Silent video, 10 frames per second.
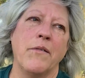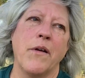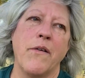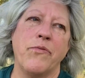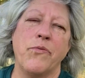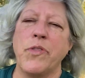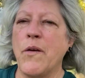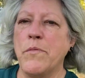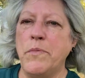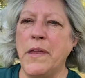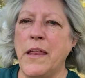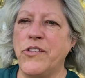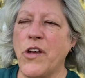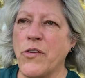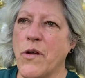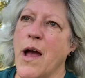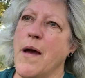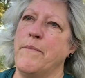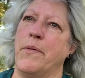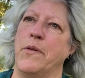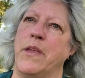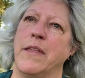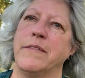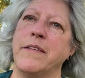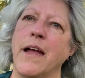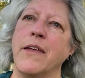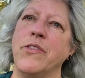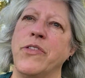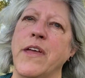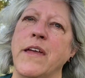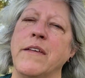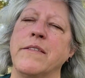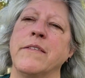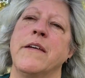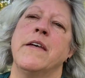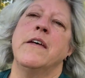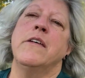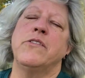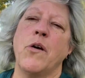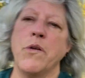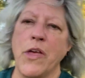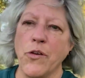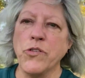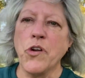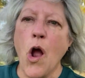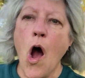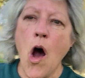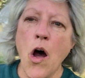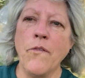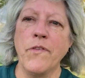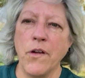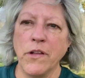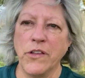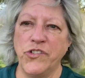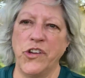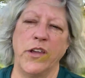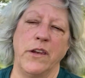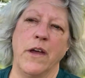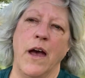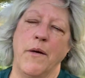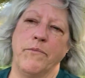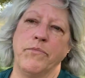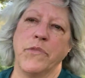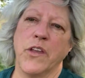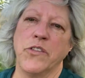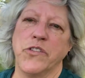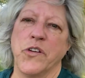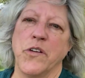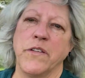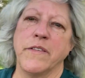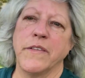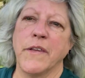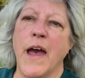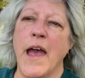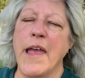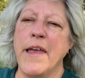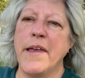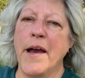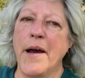if they would beat each other up and get stuck in things. So yeah, those are all very legit concerns. I